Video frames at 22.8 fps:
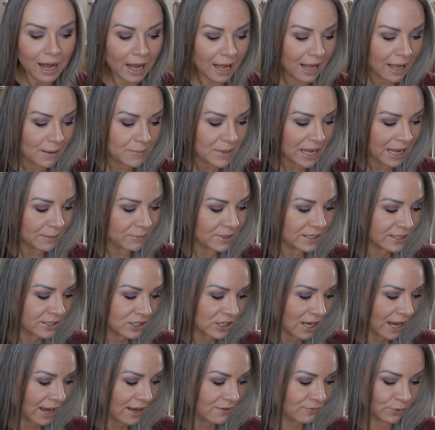um, I'm gonna
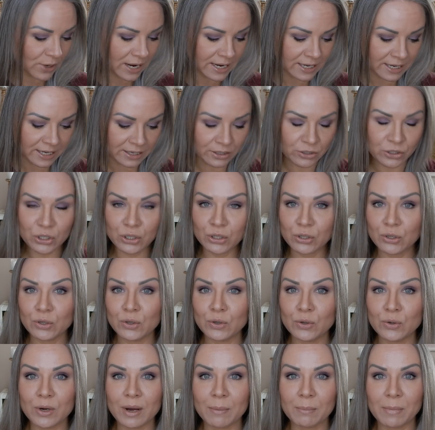dive right
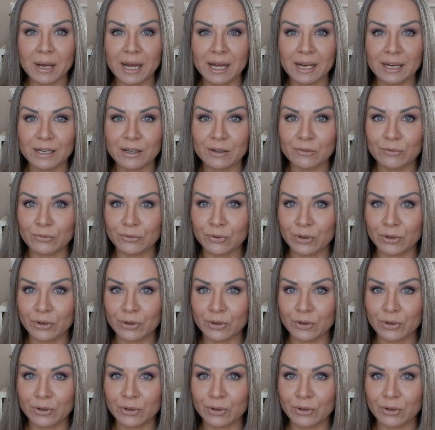into my